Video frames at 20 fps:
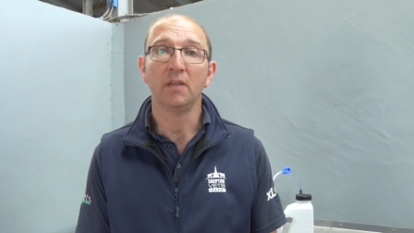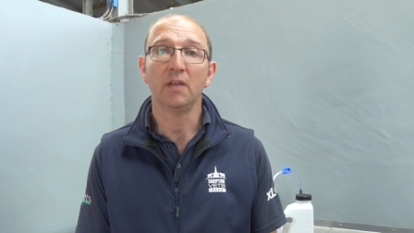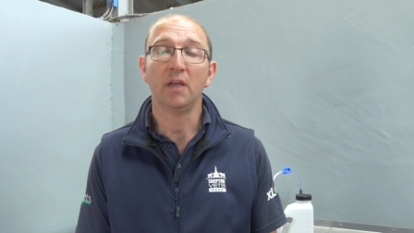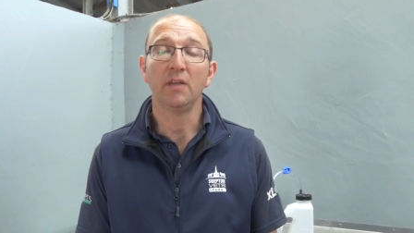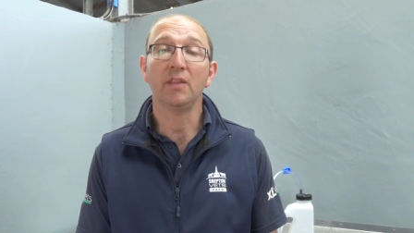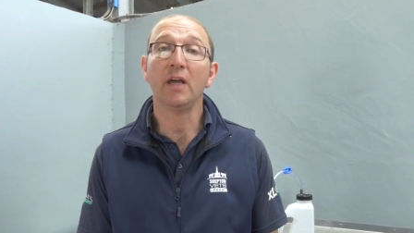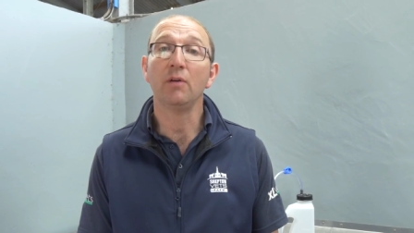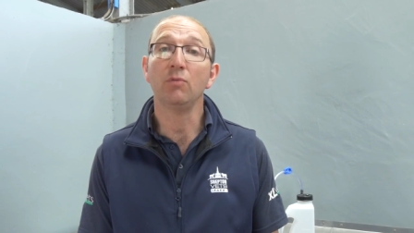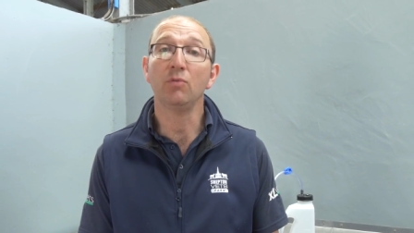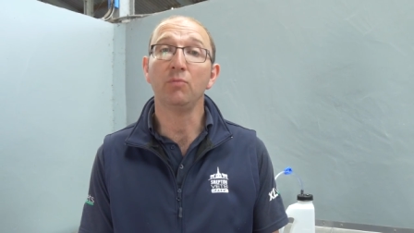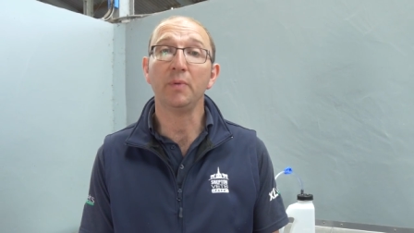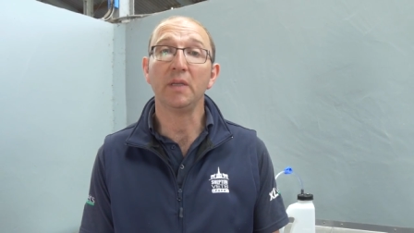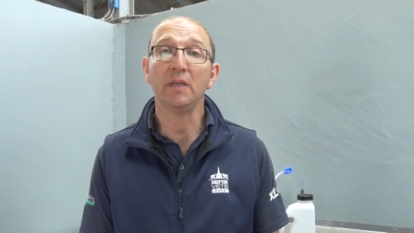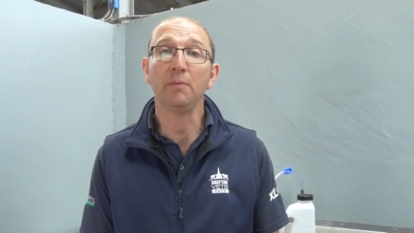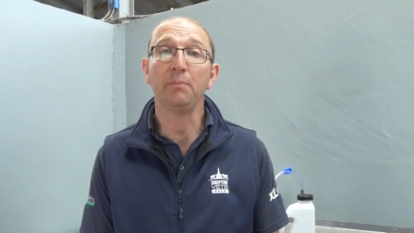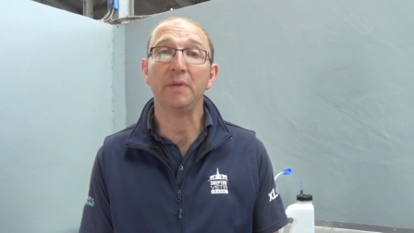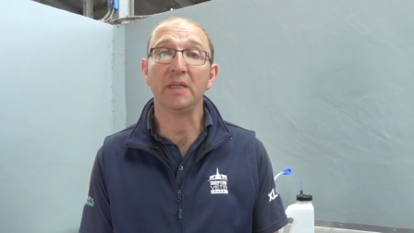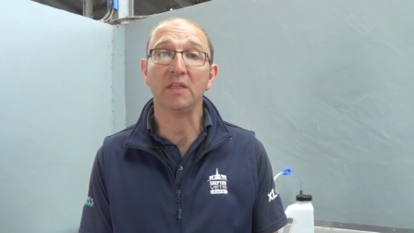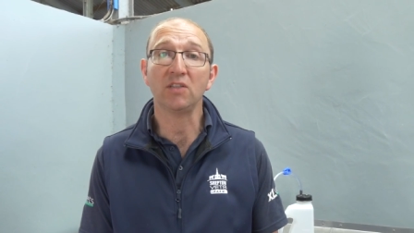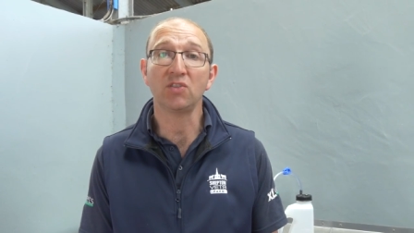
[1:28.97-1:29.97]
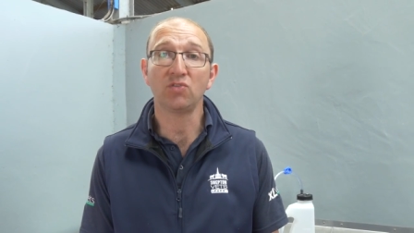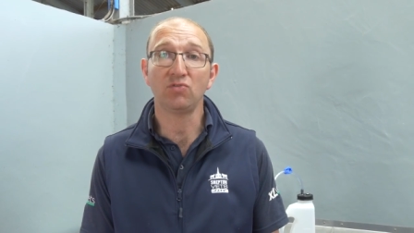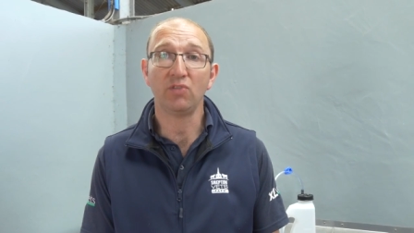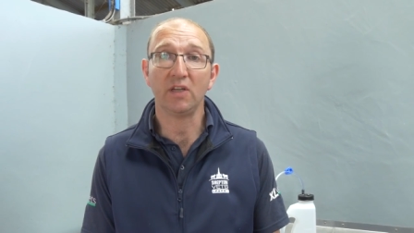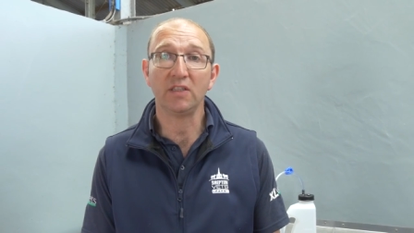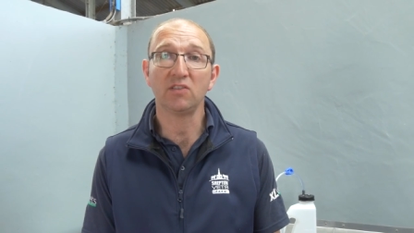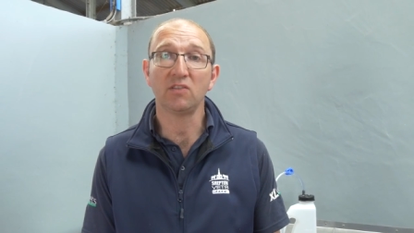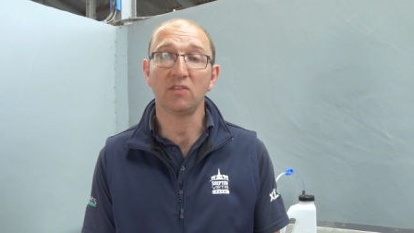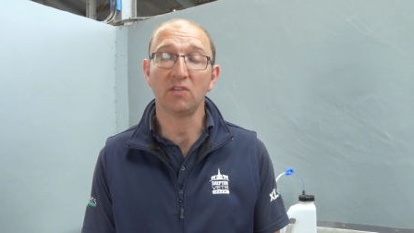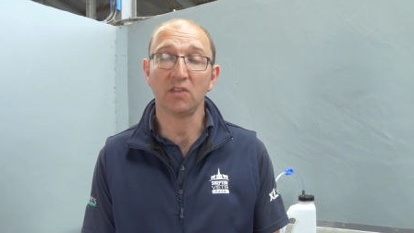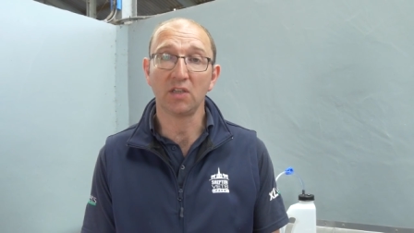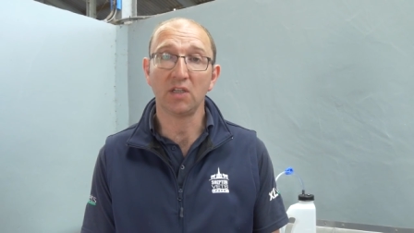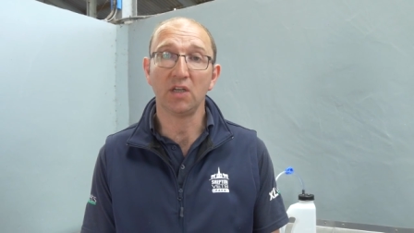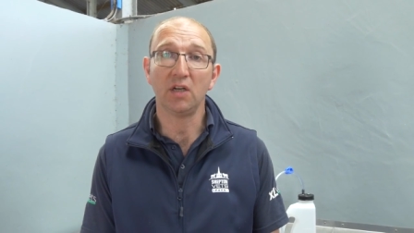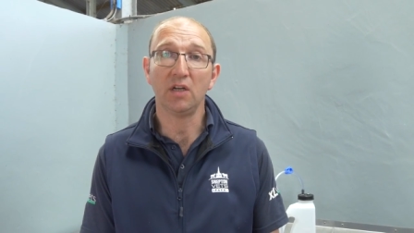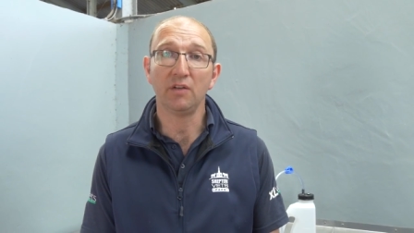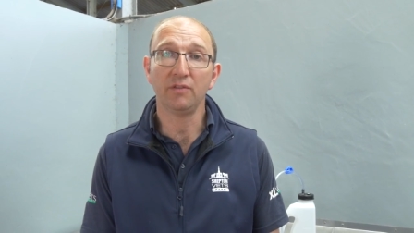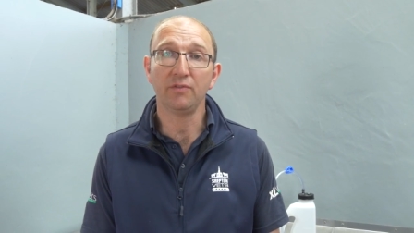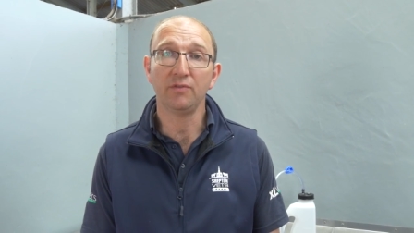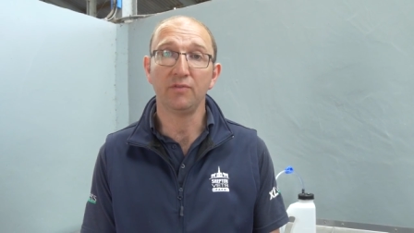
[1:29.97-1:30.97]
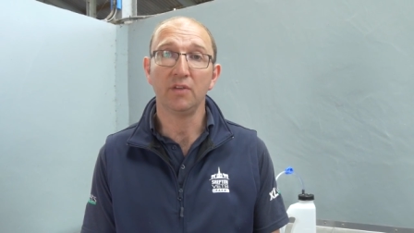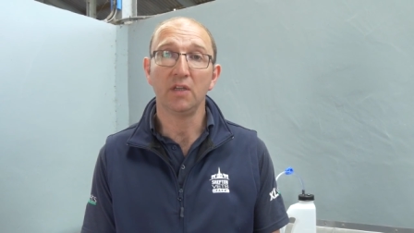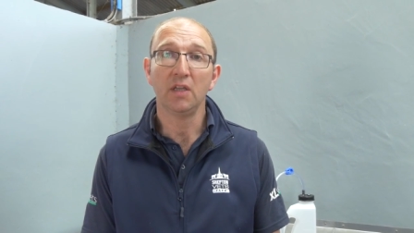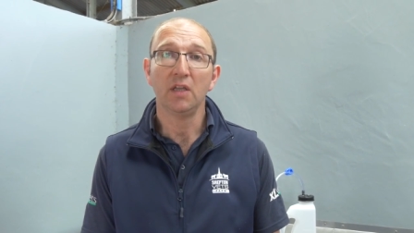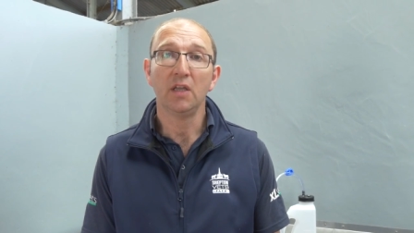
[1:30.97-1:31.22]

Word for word: and that will be a big stress to the calf